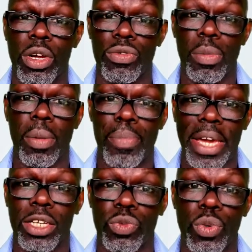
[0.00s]
Robert
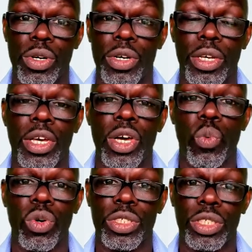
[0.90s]
Becker's work,
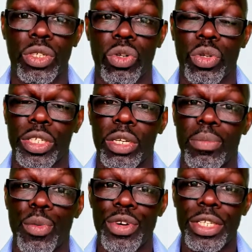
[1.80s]
once you start looking at
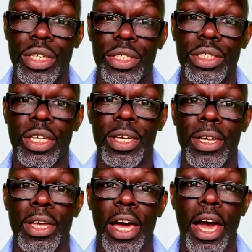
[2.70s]
meridians
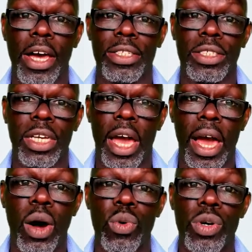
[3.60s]
and
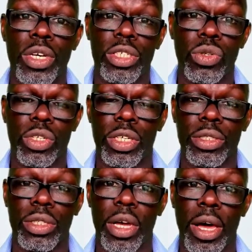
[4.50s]
how you
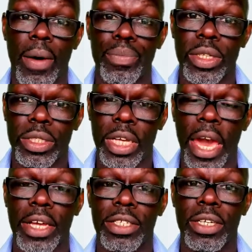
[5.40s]
can
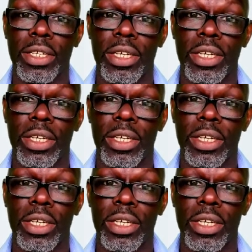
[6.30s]
detect,